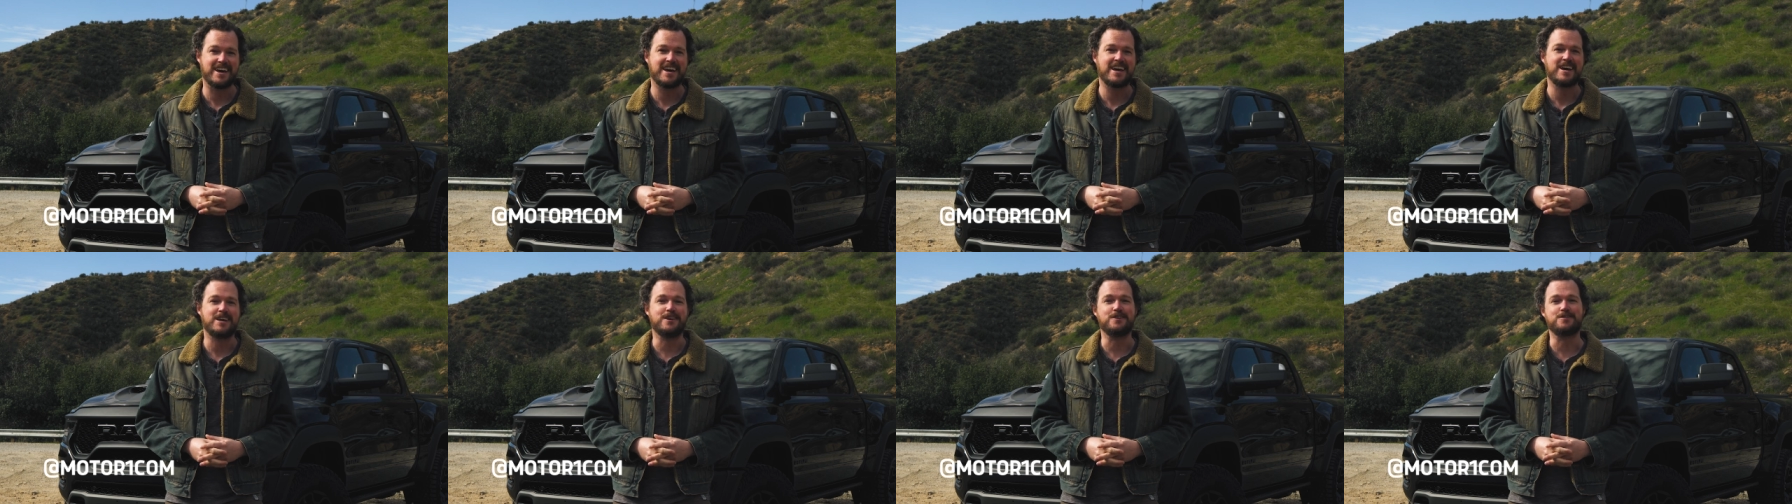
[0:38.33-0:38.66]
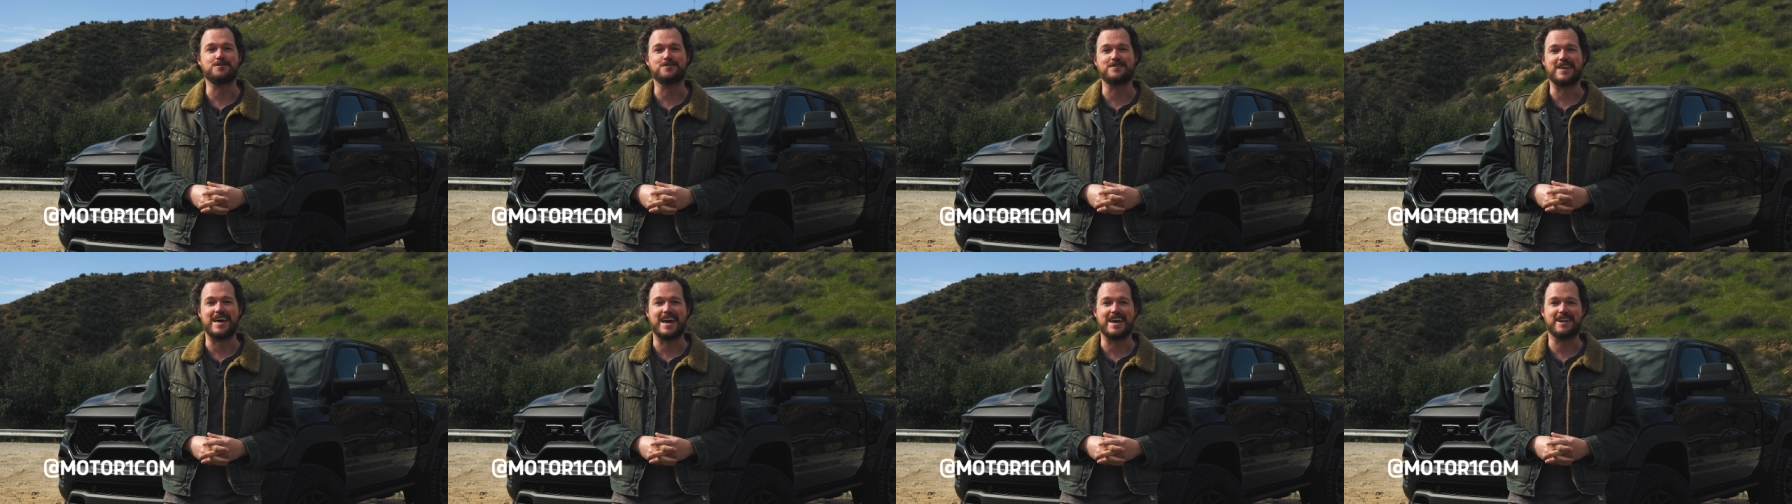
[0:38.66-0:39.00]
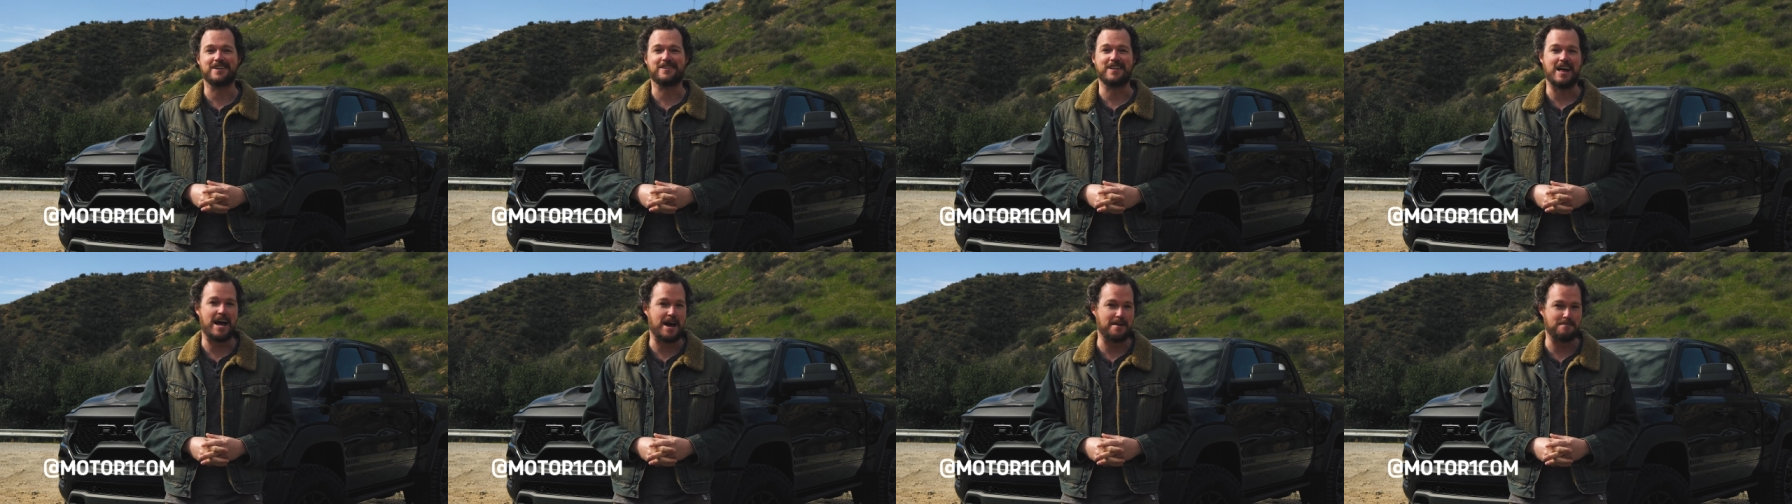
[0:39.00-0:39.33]
using the
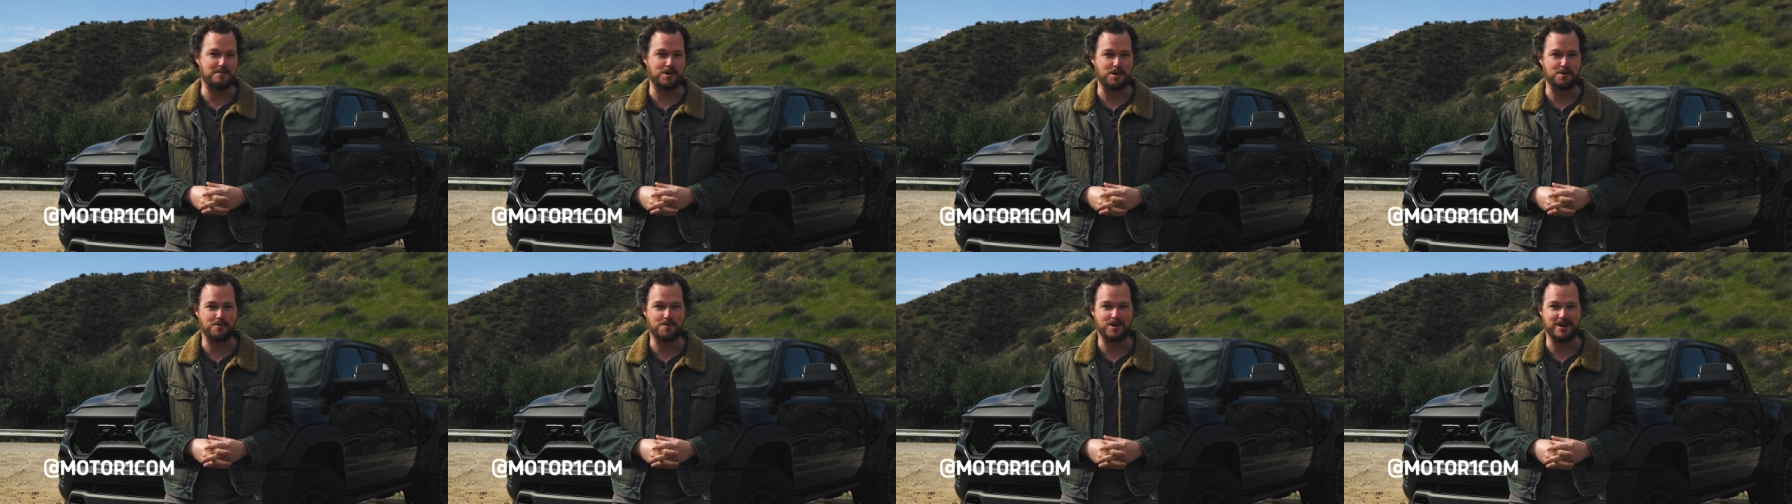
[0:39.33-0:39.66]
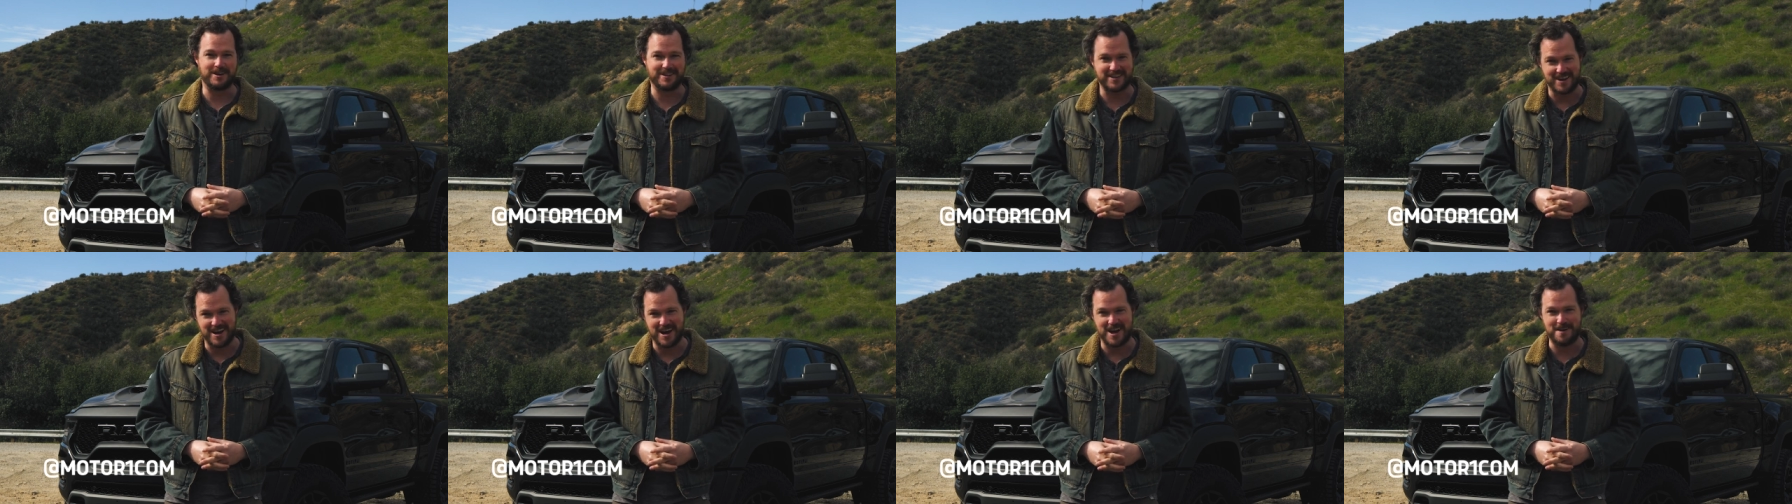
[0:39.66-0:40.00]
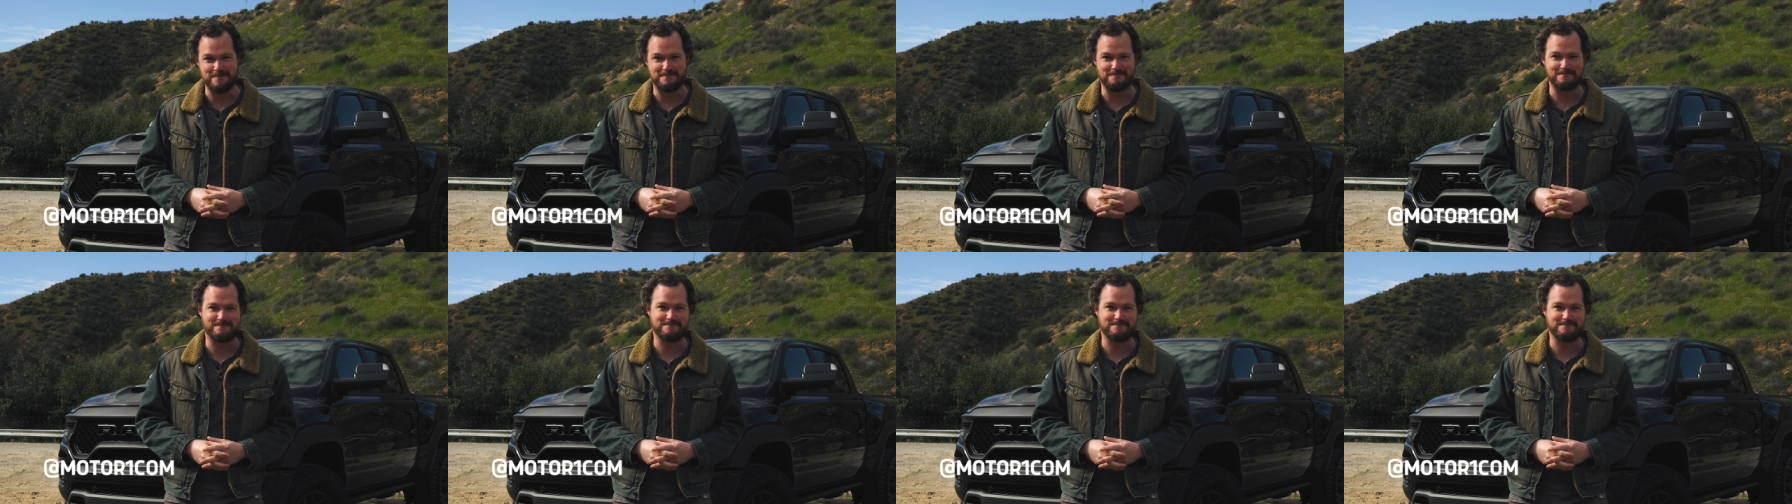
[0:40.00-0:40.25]
handle @Motor1.com.